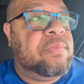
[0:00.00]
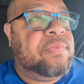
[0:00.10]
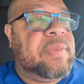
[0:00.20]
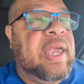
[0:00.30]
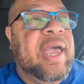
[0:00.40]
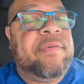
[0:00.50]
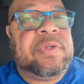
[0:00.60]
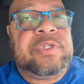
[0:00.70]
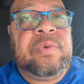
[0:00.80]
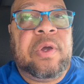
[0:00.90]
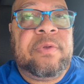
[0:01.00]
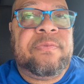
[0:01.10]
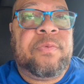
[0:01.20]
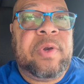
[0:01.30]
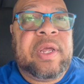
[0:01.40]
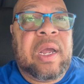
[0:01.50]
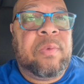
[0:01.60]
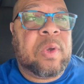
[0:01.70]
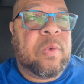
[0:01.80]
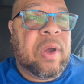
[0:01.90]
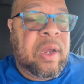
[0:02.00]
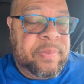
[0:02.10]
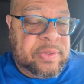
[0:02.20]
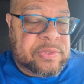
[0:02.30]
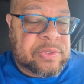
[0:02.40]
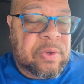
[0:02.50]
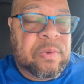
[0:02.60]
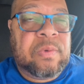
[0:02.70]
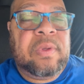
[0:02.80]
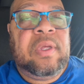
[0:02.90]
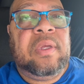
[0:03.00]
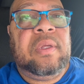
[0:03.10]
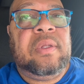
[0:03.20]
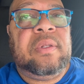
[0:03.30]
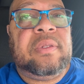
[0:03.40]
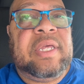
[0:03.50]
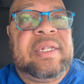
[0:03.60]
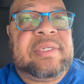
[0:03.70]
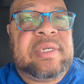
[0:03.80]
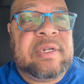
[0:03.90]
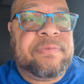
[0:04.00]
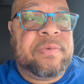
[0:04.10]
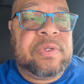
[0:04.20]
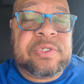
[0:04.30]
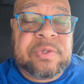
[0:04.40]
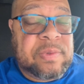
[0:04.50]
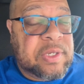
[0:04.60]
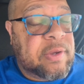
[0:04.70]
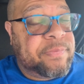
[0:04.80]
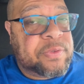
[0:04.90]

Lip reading: they have a 240-hour requirement. So the incentive for the student to get off the